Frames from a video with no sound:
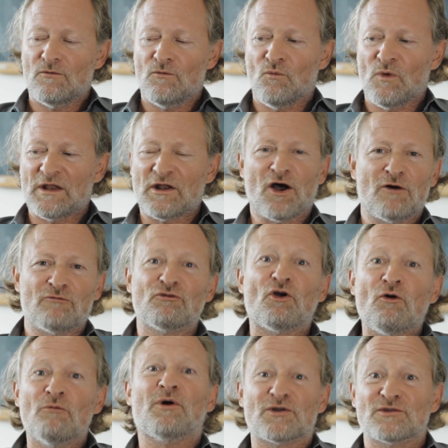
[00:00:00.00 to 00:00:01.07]
When our
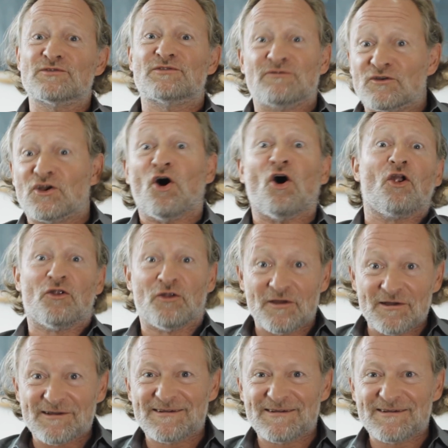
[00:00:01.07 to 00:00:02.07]
role models have gone,